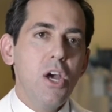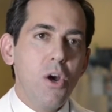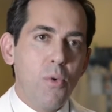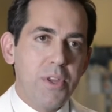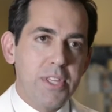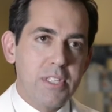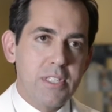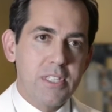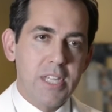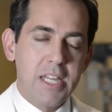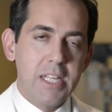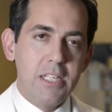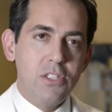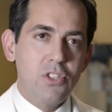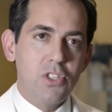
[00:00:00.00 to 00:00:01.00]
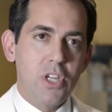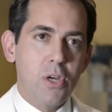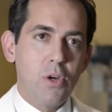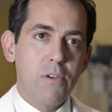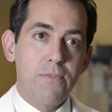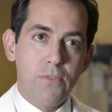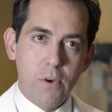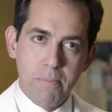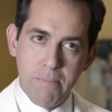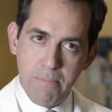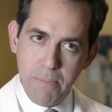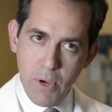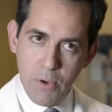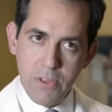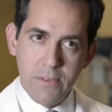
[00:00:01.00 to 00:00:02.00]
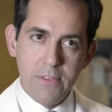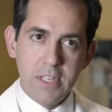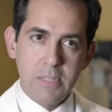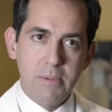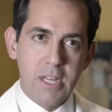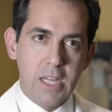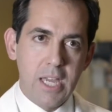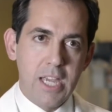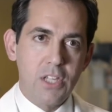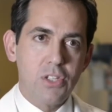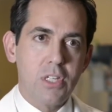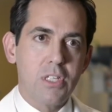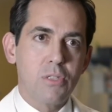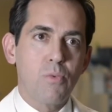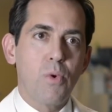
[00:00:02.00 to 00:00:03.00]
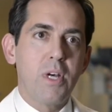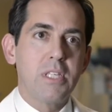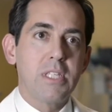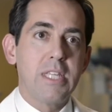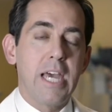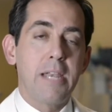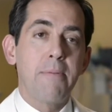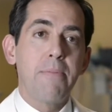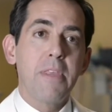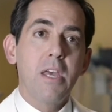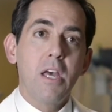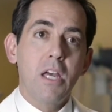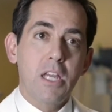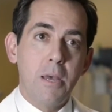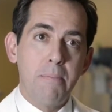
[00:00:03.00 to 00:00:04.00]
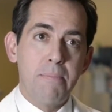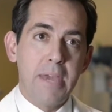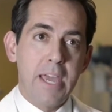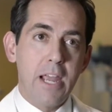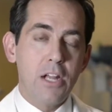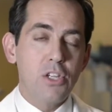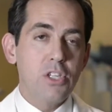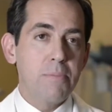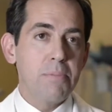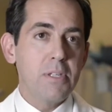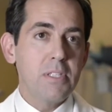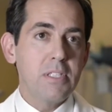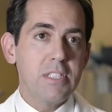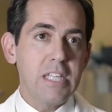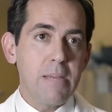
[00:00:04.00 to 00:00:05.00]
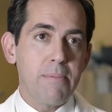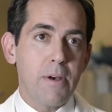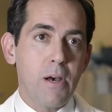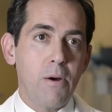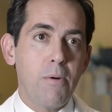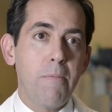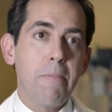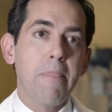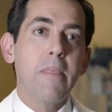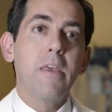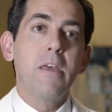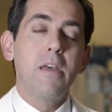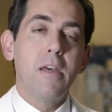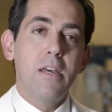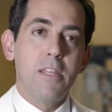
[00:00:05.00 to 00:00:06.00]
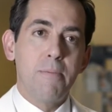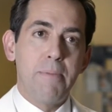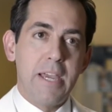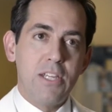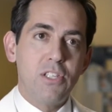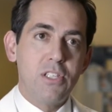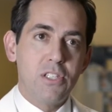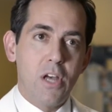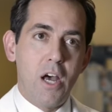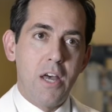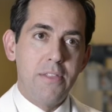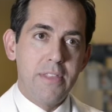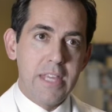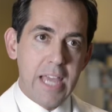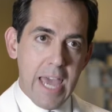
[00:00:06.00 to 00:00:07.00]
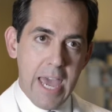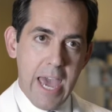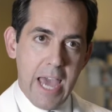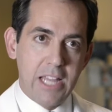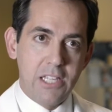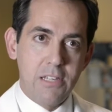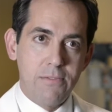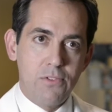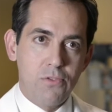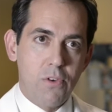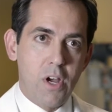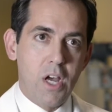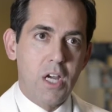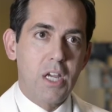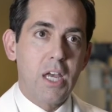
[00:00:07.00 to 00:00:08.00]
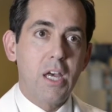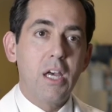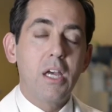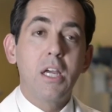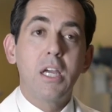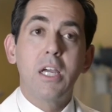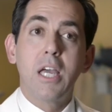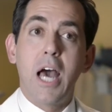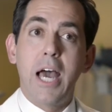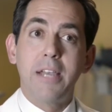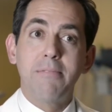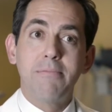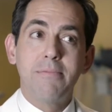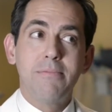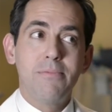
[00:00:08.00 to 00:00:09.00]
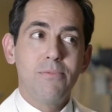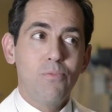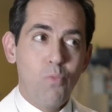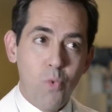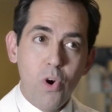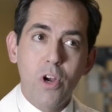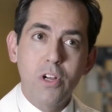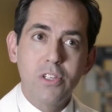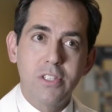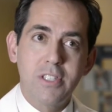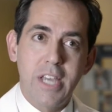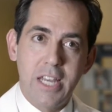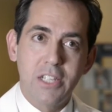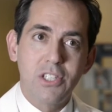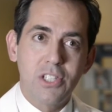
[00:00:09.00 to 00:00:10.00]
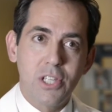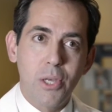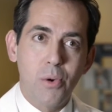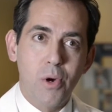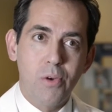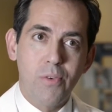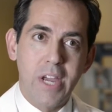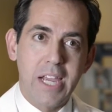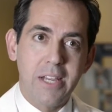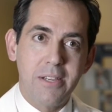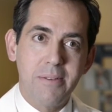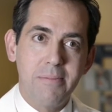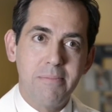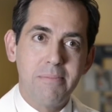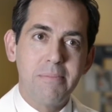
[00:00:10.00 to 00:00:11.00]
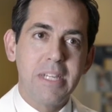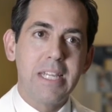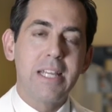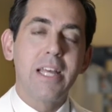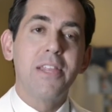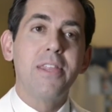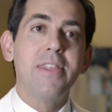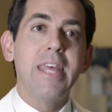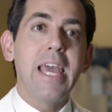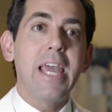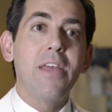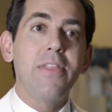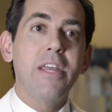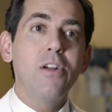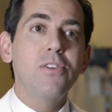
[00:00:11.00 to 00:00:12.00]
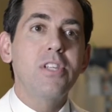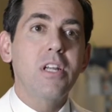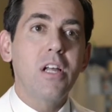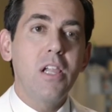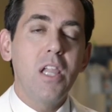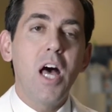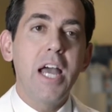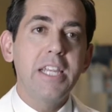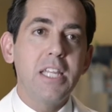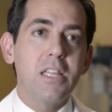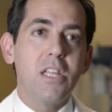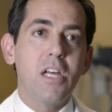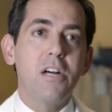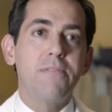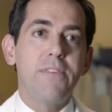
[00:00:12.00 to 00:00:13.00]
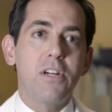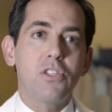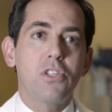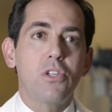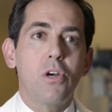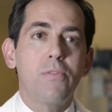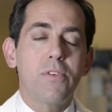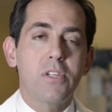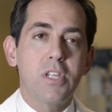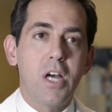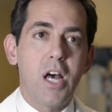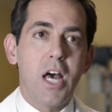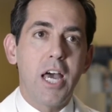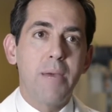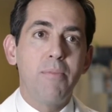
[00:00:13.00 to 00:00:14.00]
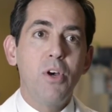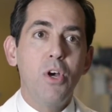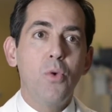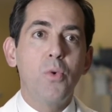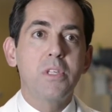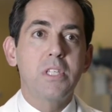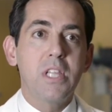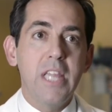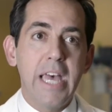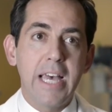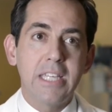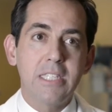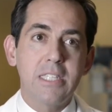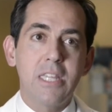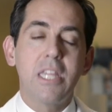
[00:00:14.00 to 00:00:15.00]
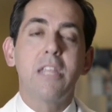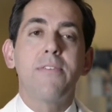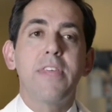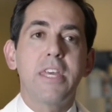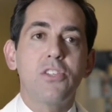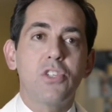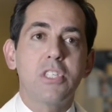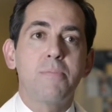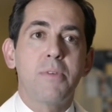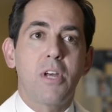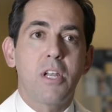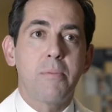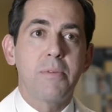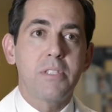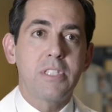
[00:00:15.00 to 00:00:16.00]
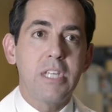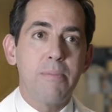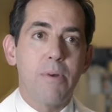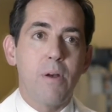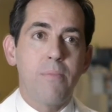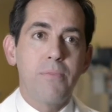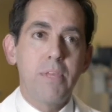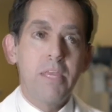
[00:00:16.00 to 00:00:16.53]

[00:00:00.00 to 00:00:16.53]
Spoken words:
What the studies showed for both of these medications was that compared to placebo, the patients on the active drug got worse at a slower rate, meaning that their decline in lung function over time was less than if they had just been on a placebo.